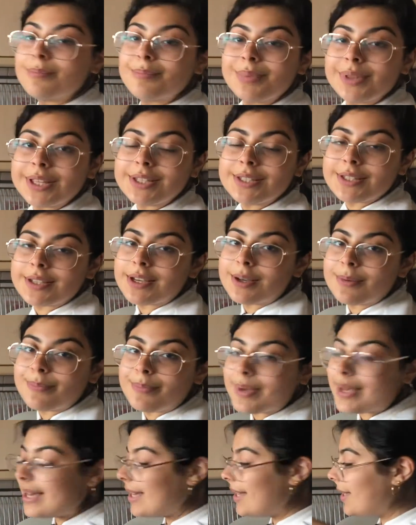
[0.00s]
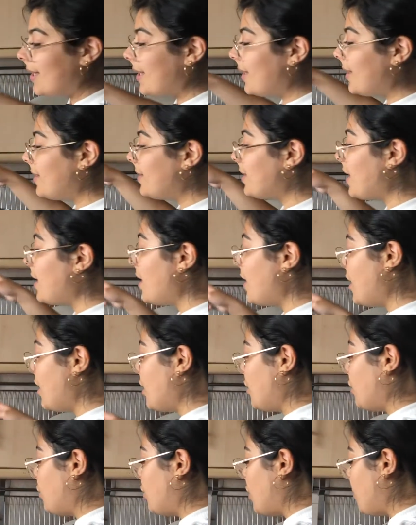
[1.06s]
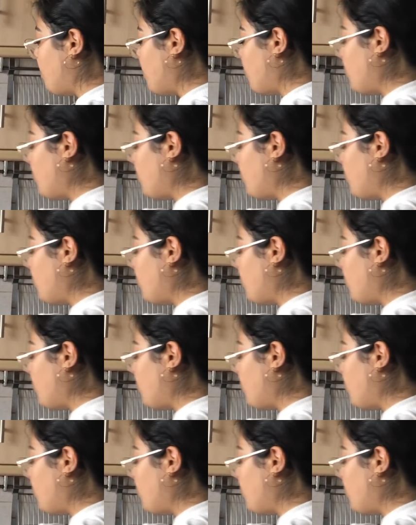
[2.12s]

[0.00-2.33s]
plate it up and top